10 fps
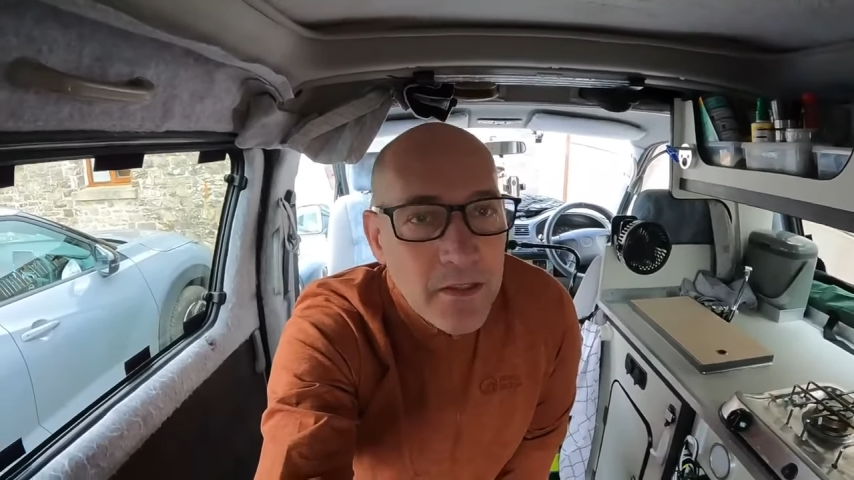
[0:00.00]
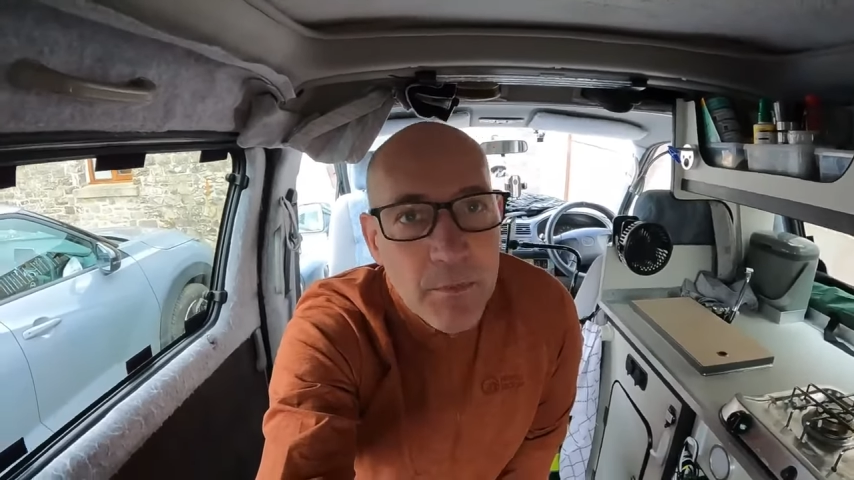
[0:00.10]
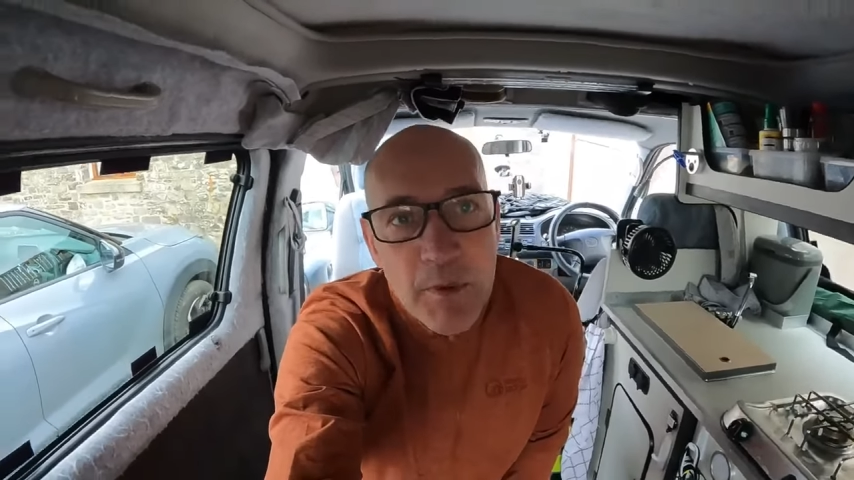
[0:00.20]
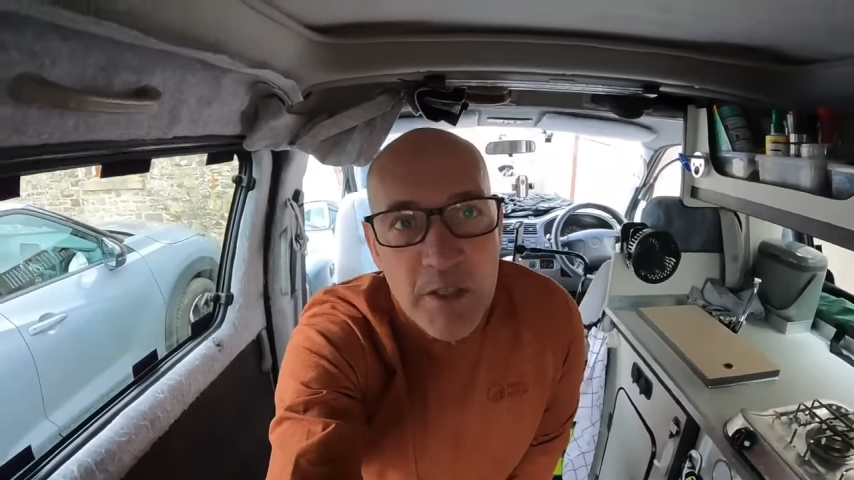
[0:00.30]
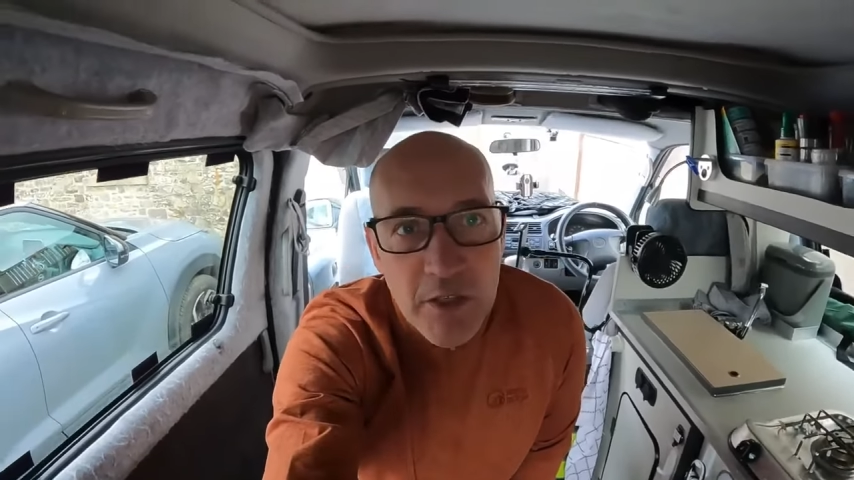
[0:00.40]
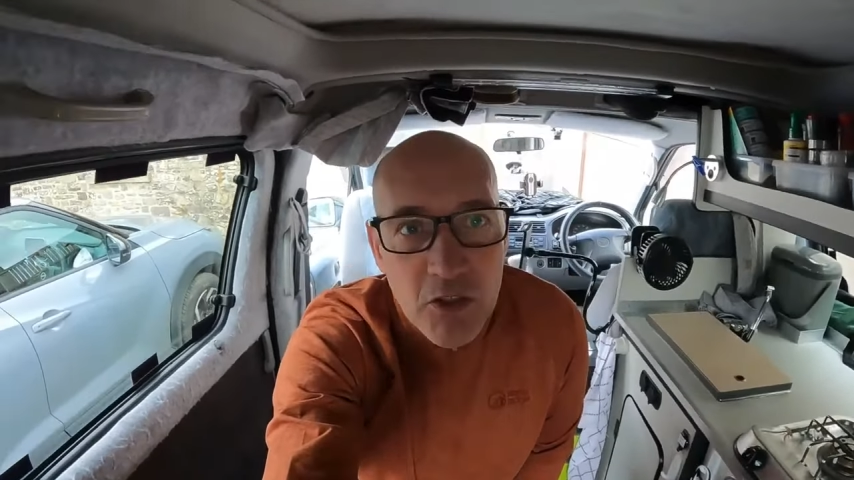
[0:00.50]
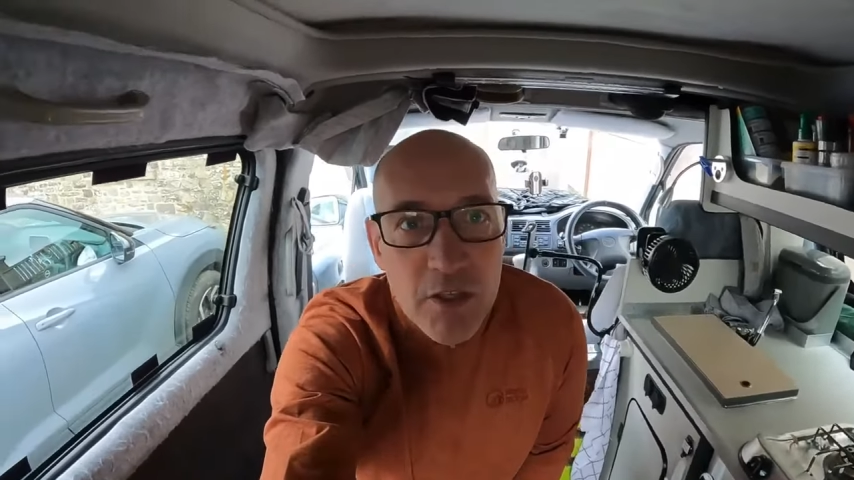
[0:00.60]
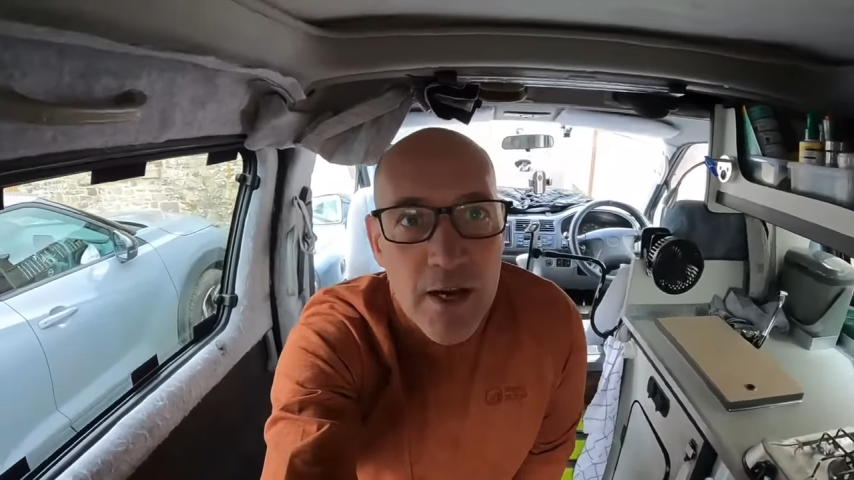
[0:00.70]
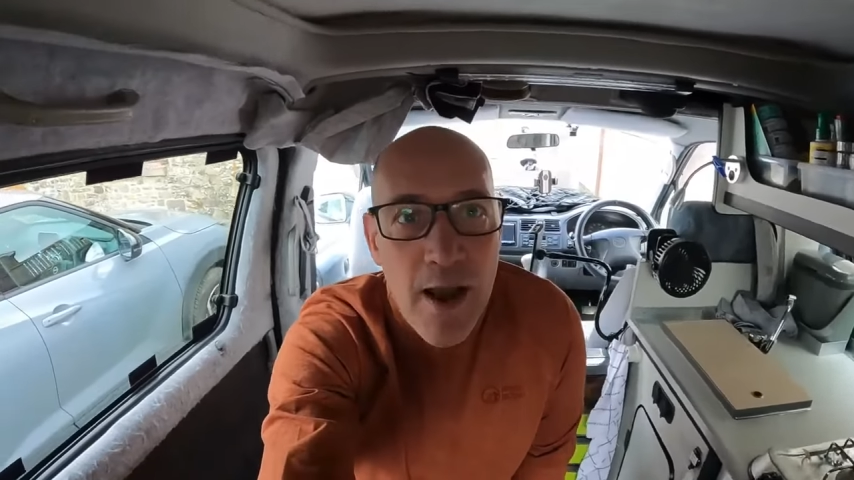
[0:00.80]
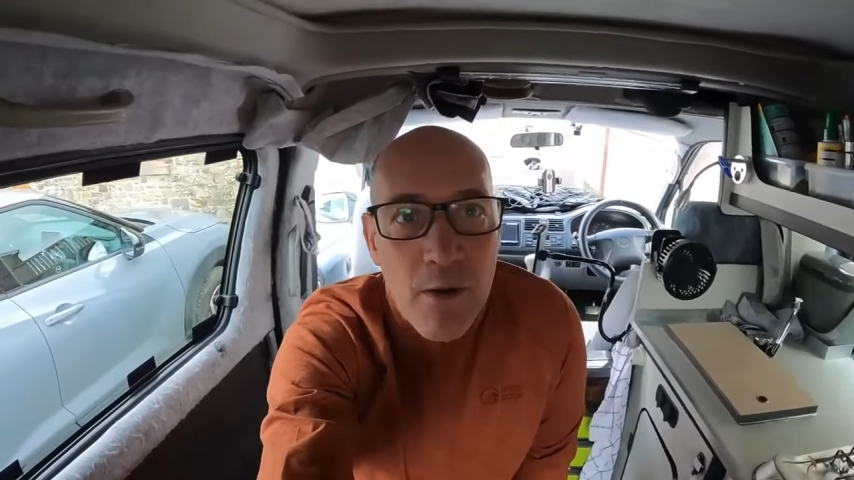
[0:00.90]
The
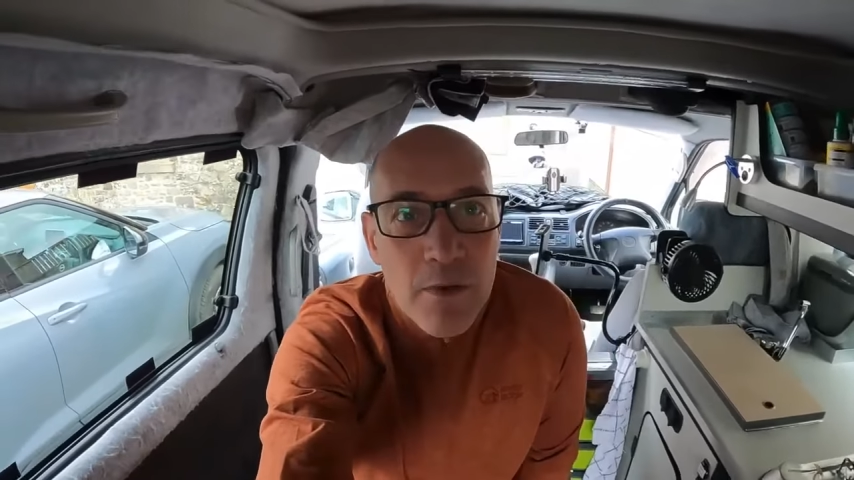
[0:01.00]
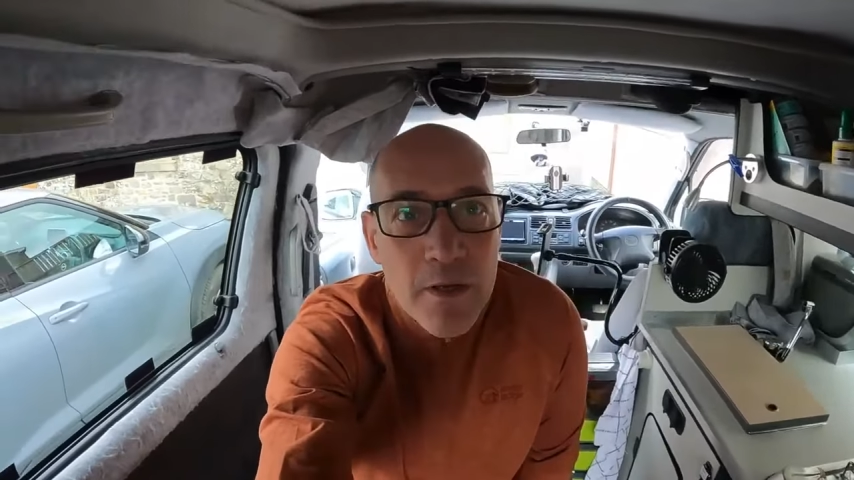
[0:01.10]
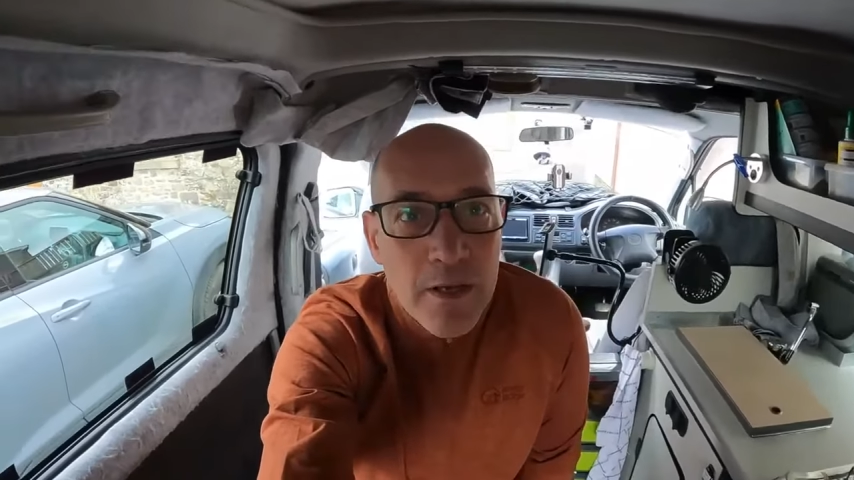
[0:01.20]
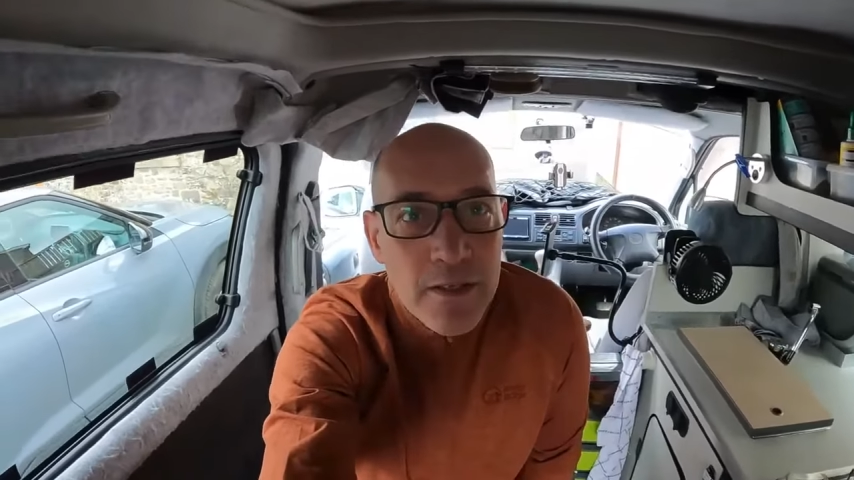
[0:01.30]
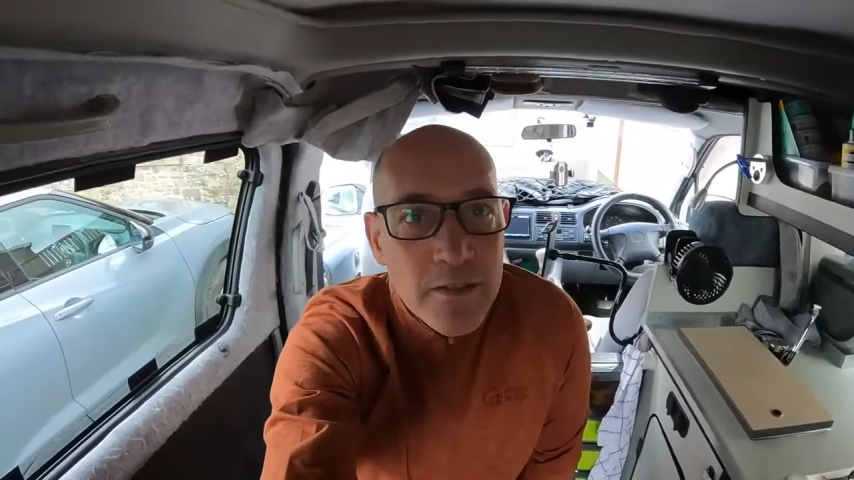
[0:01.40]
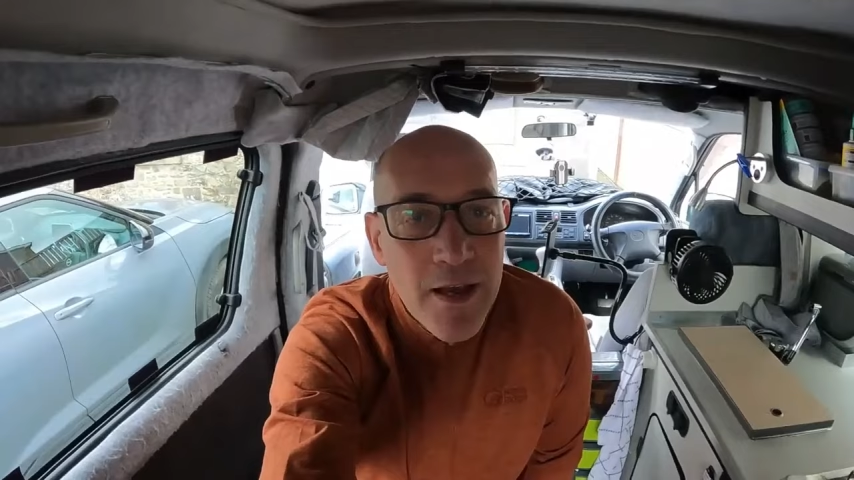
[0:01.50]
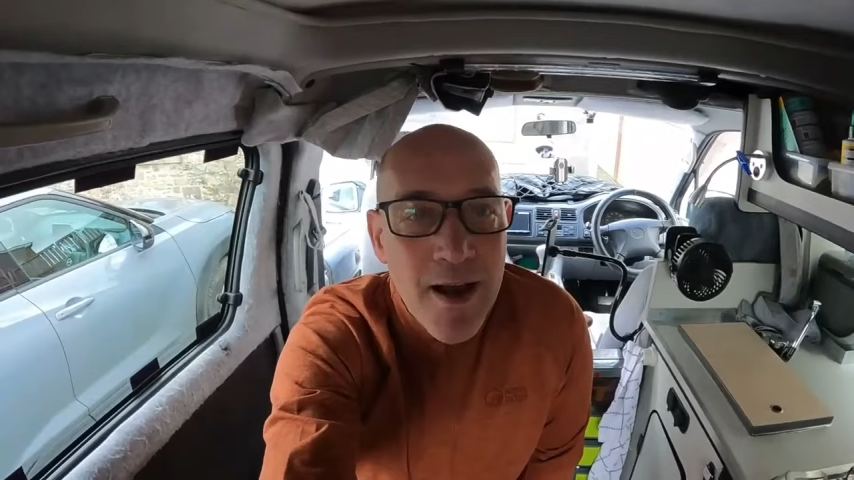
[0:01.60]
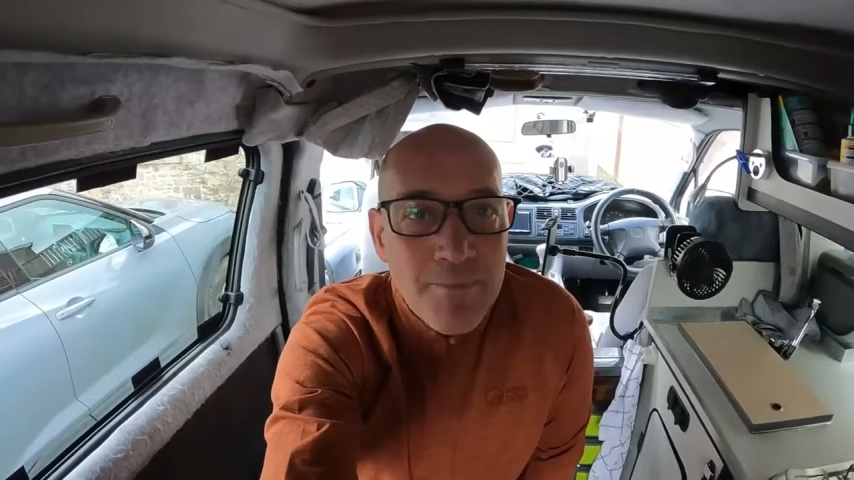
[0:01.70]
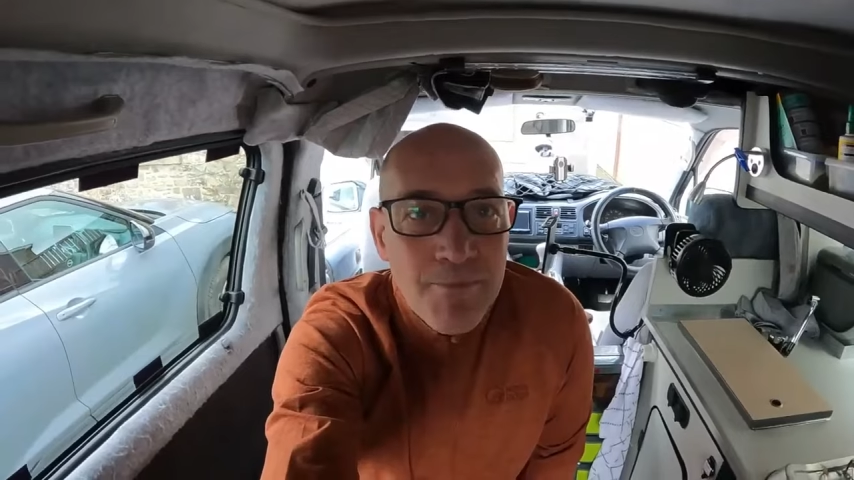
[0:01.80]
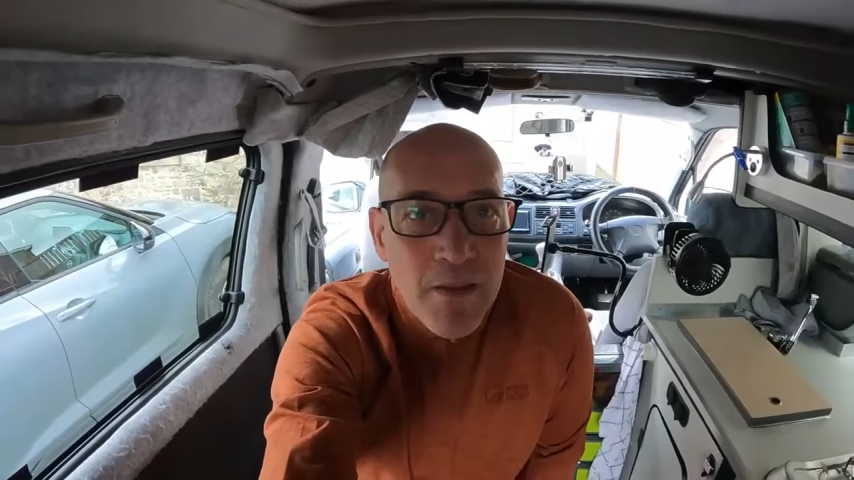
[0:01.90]
prediction now is
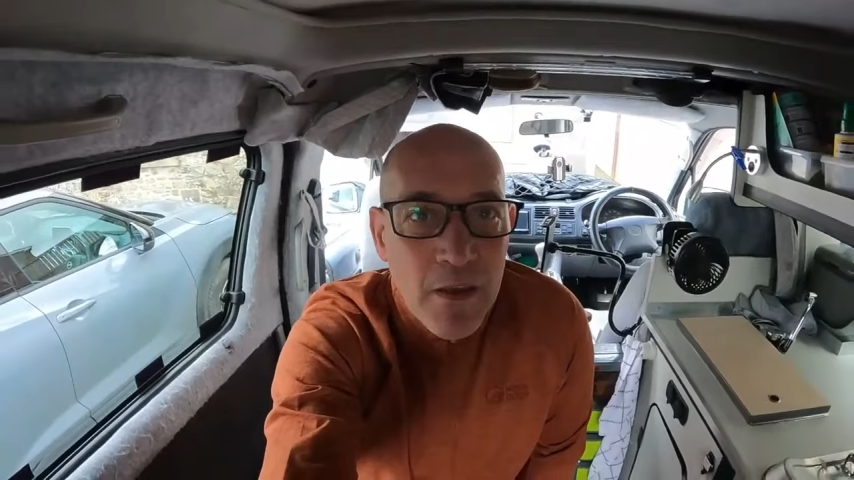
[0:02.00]
that